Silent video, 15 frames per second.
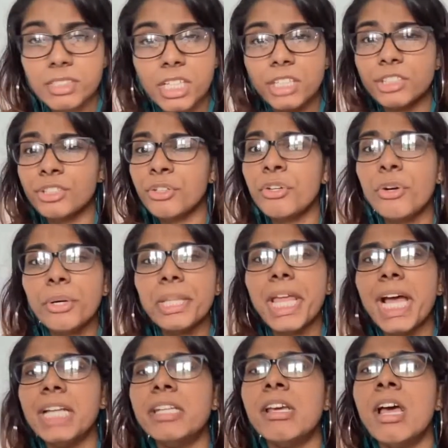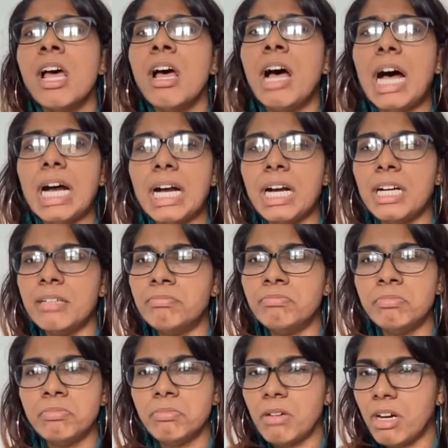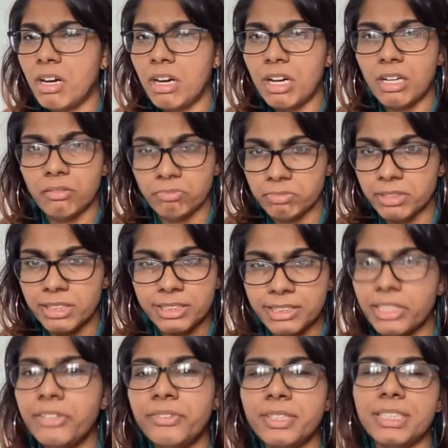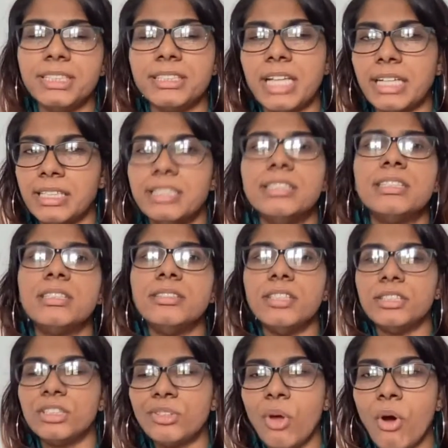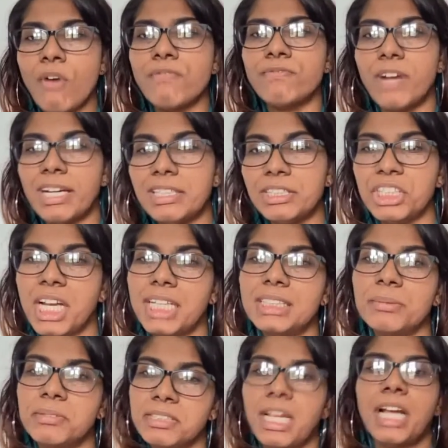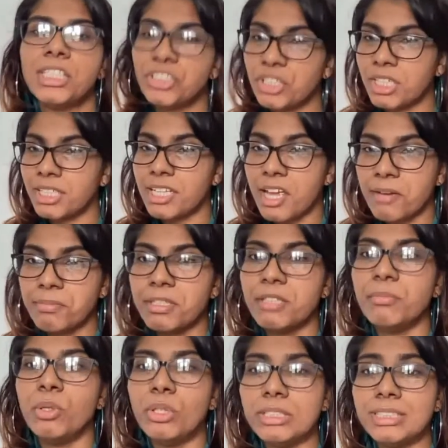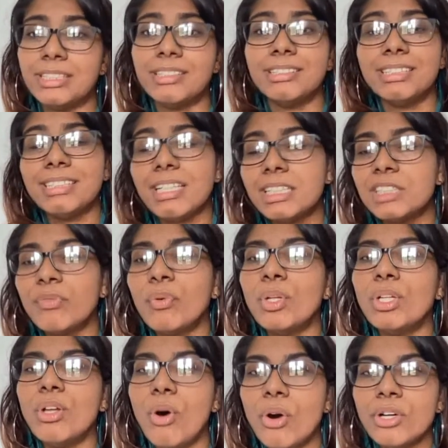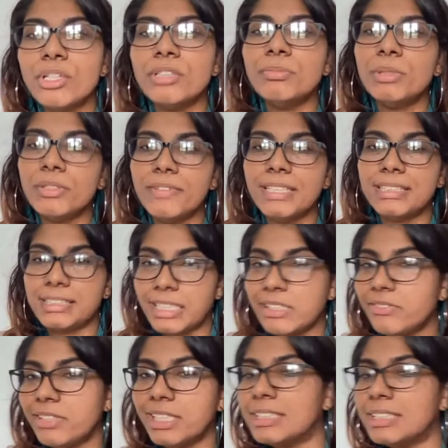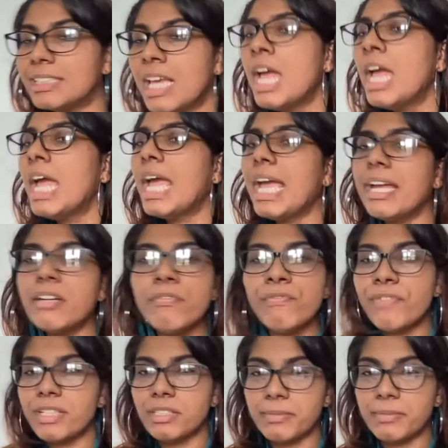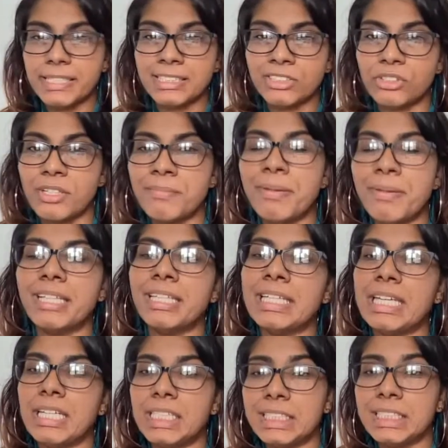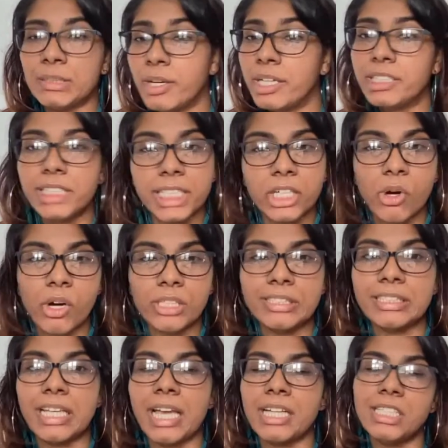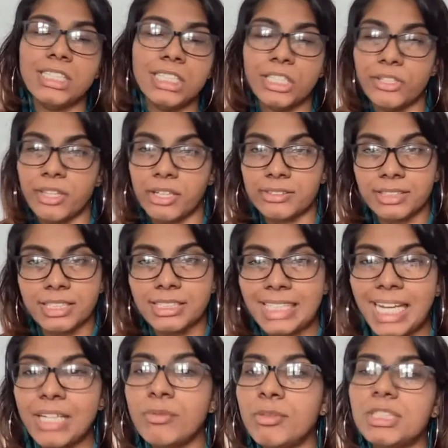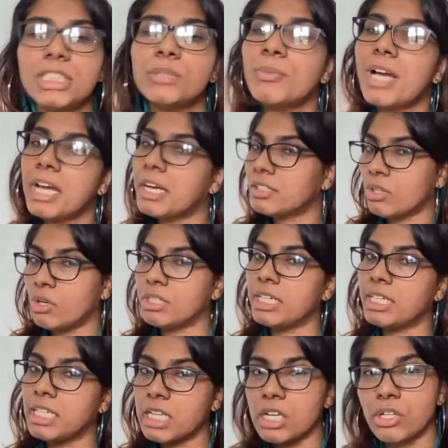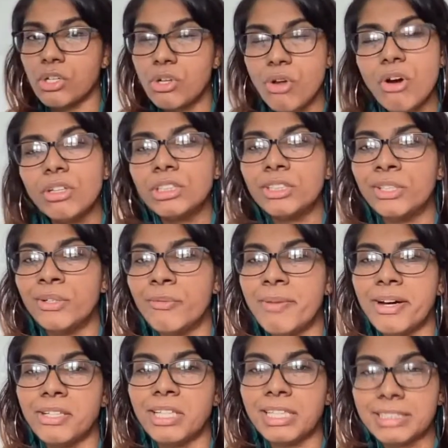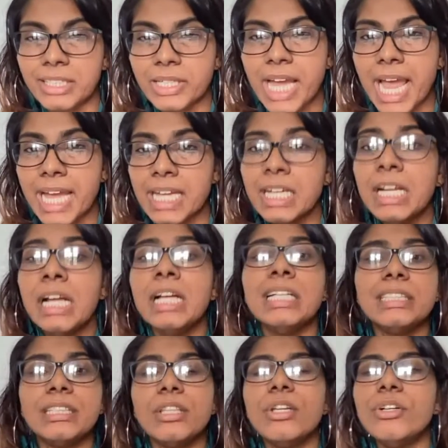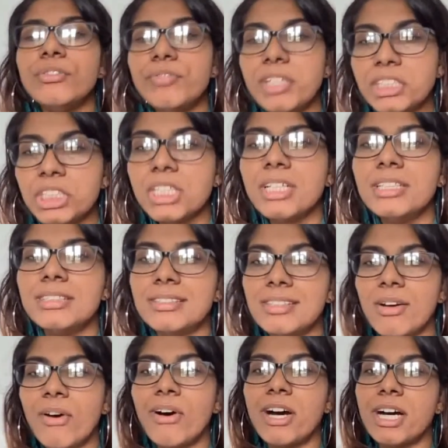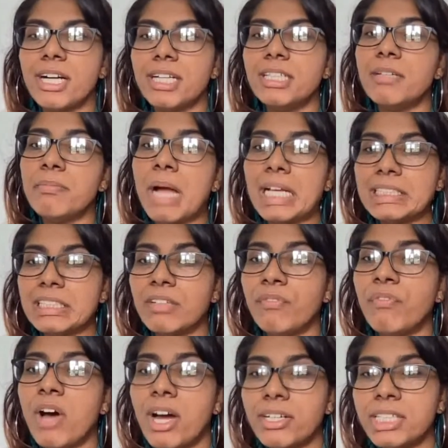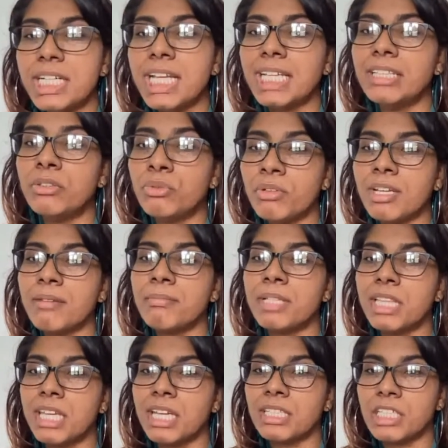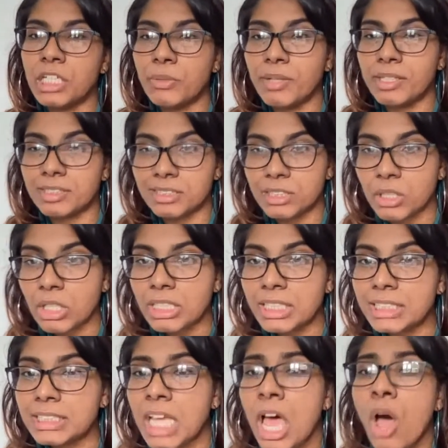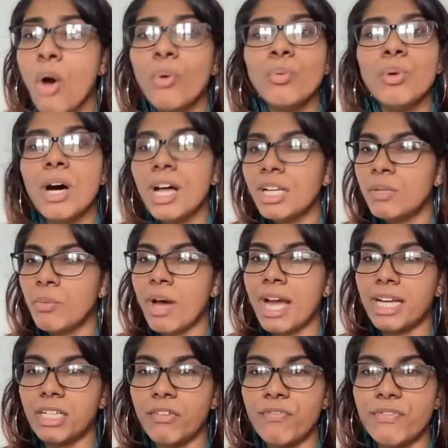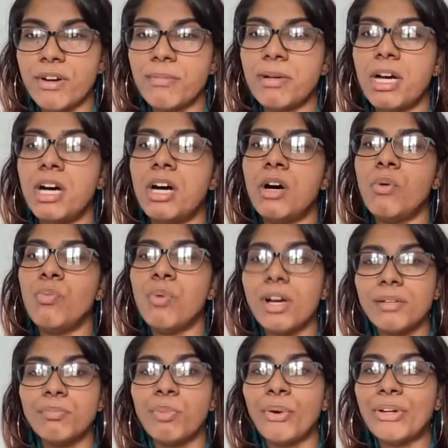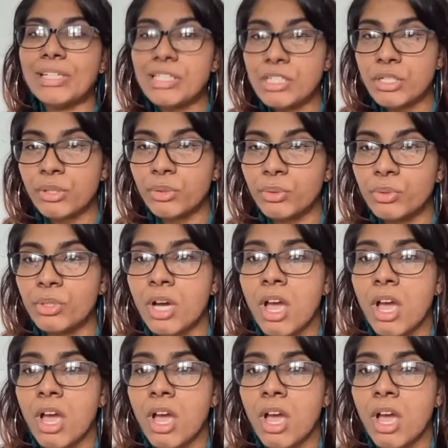To know that the series, that is the Saw franchise, was actually named the most successful horror movie series in film history by the Guinness World Records in 2010, which is why I thought I needed to talk to you about this, okay? So the original Saw earned a massive 103 million US dollars worldwide from a 1.2